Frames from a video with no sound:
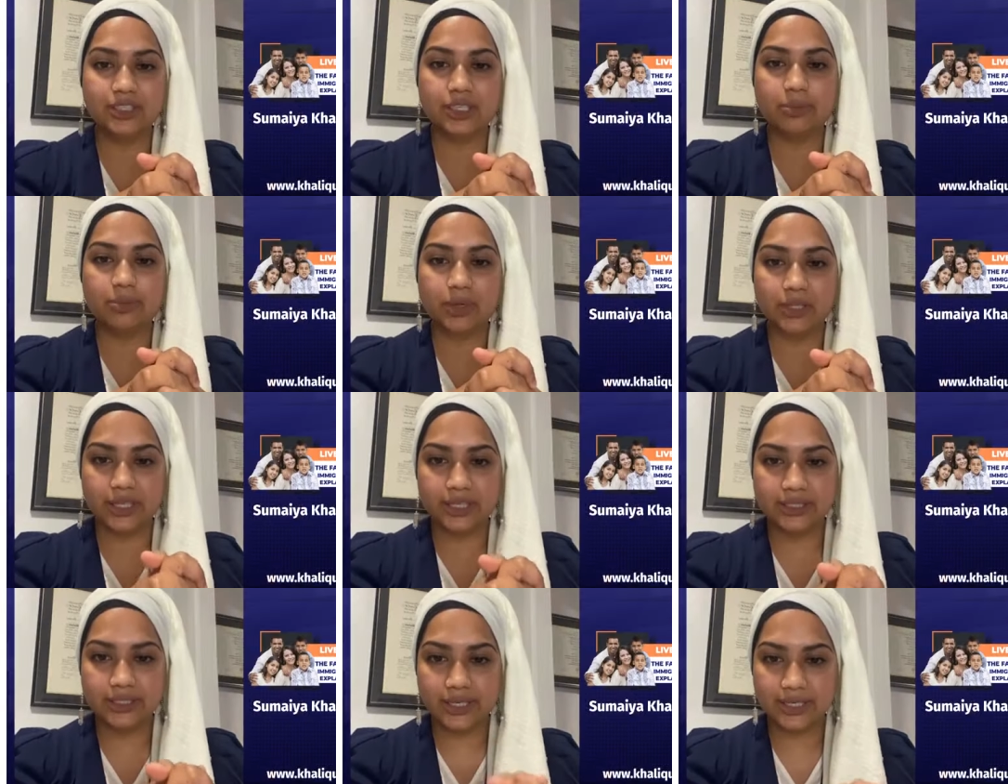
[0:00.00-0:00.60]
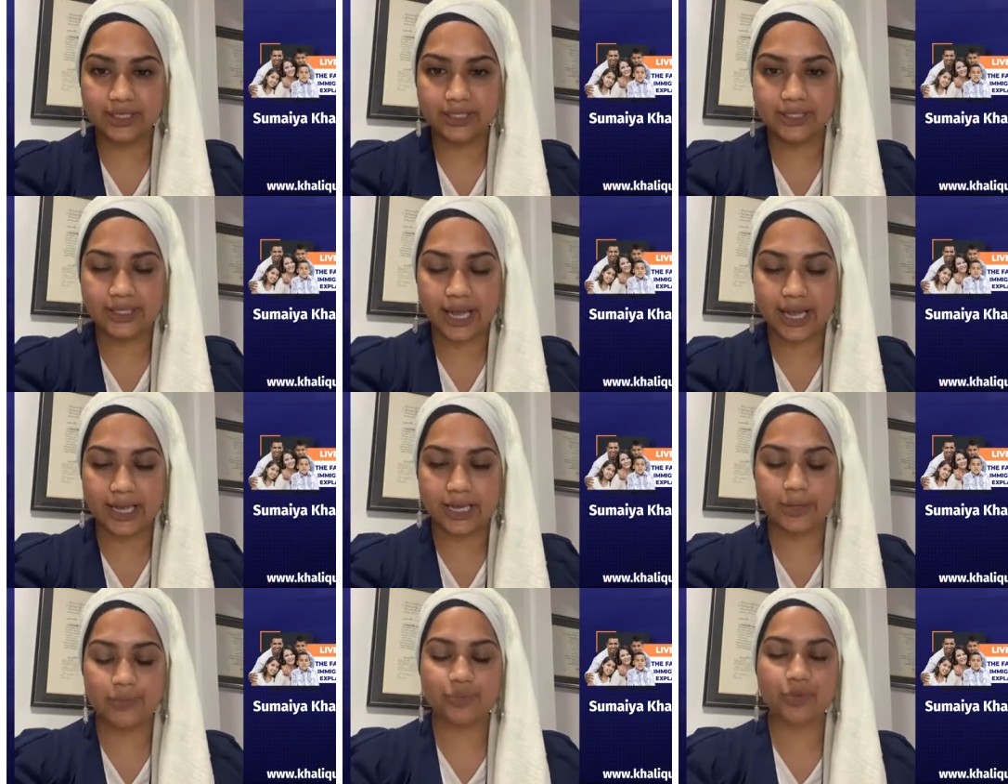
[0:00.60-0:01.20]
Visa Bulletin
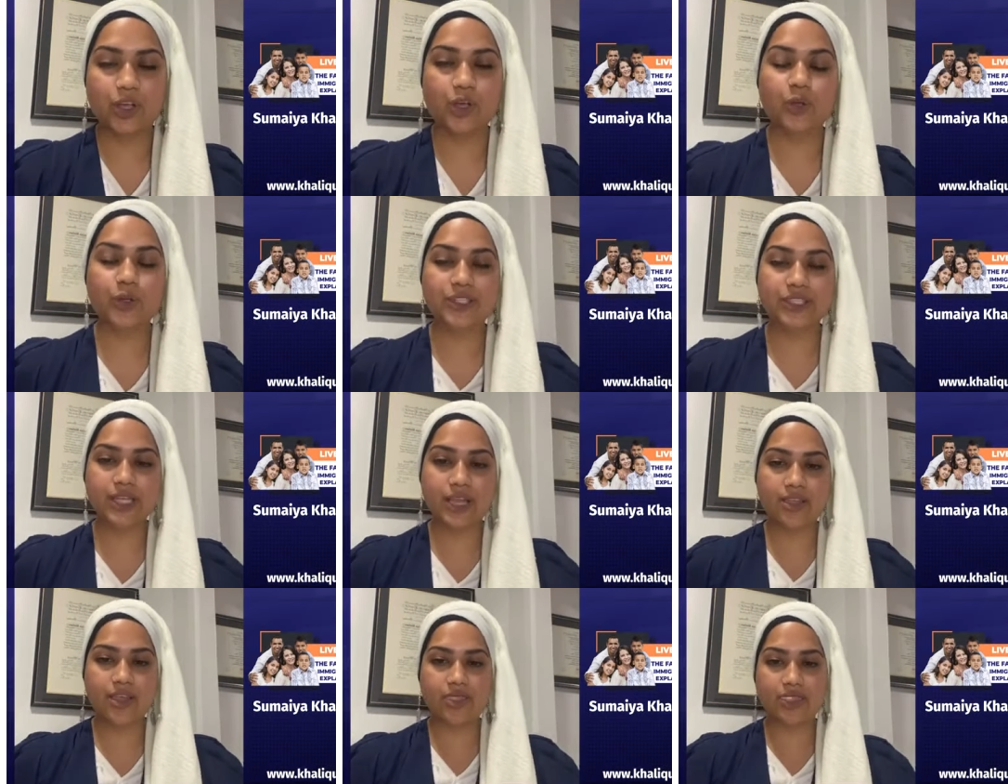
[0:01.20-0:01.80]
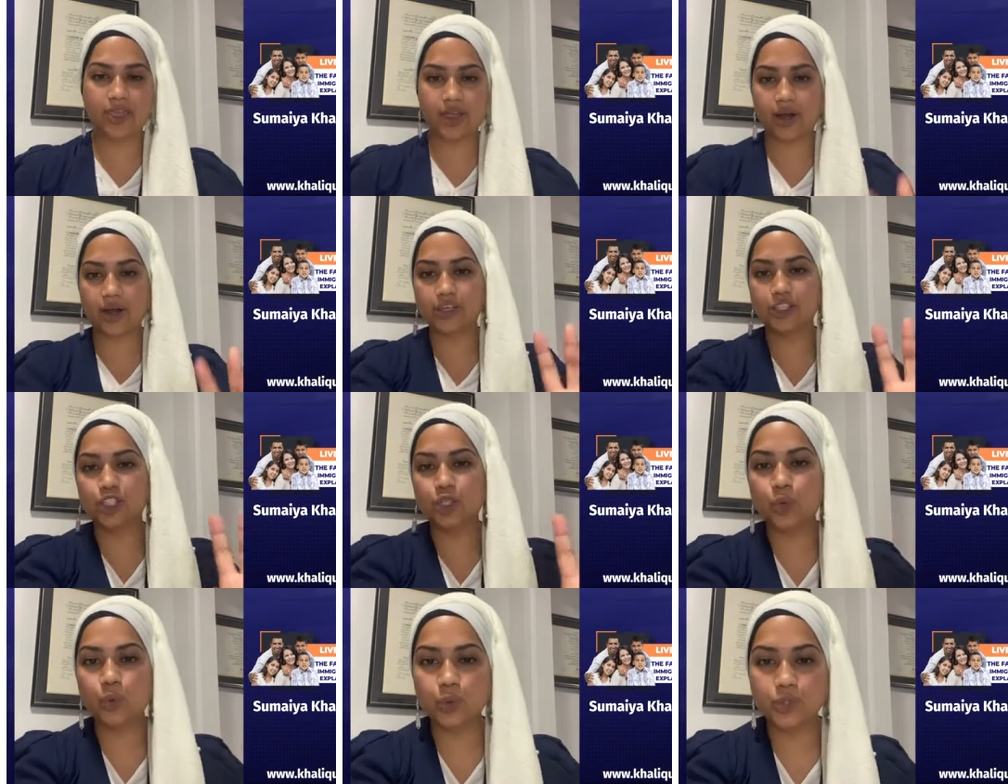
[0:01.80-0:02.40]
site, you'll see that there are
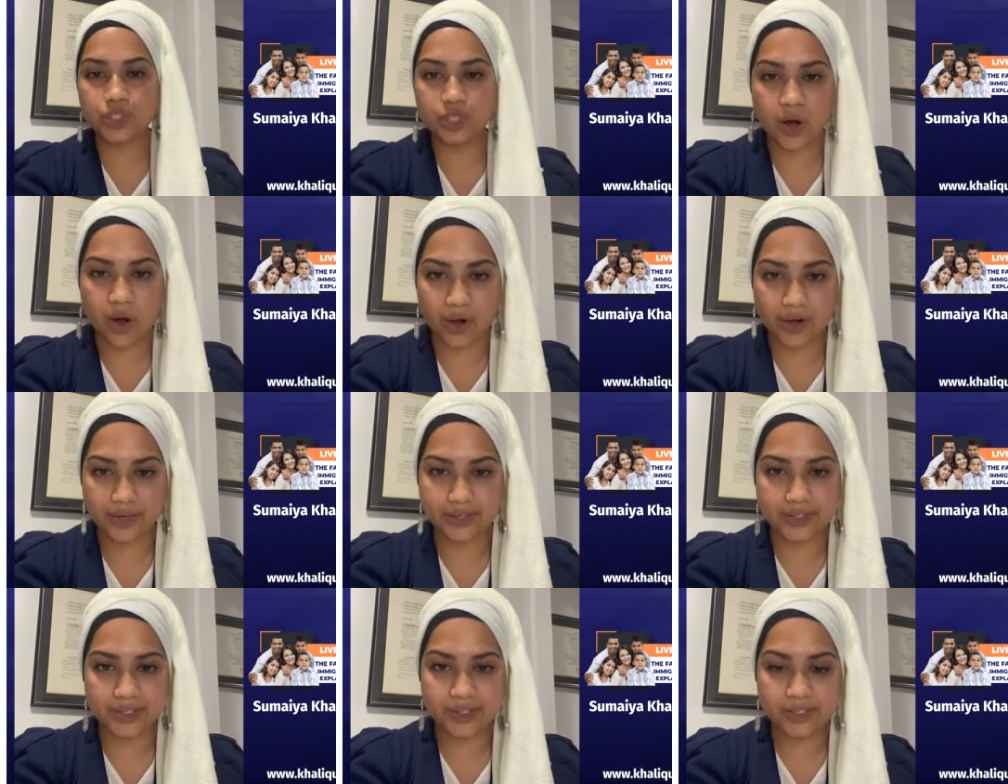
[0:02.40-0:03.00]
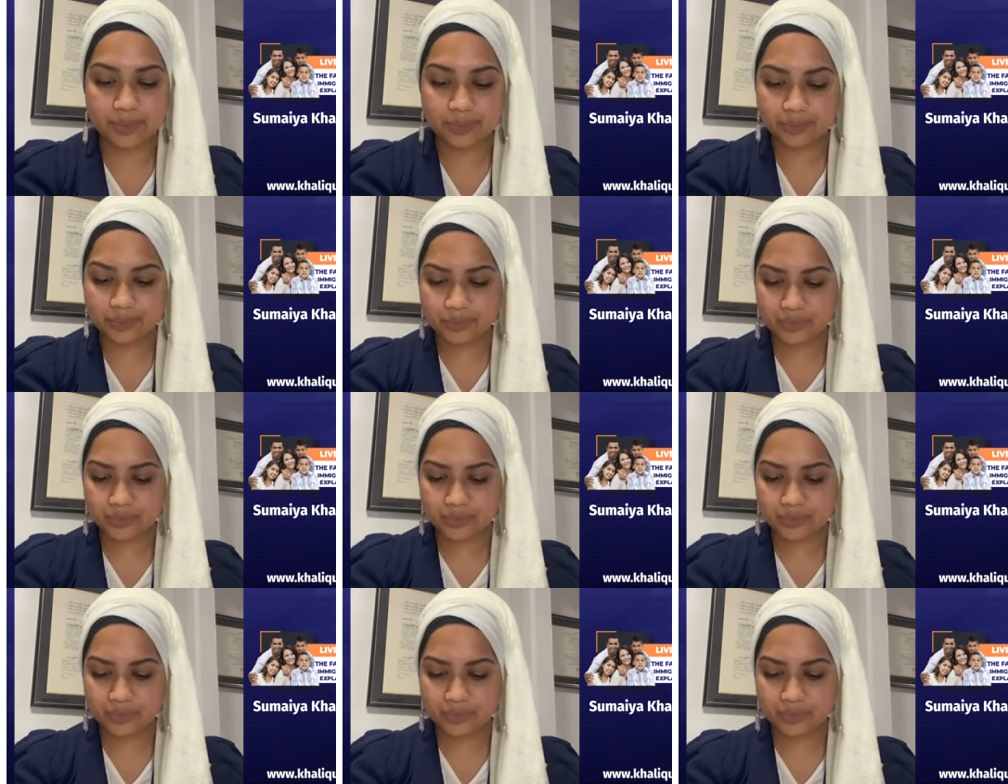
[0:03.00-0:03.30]
two charts.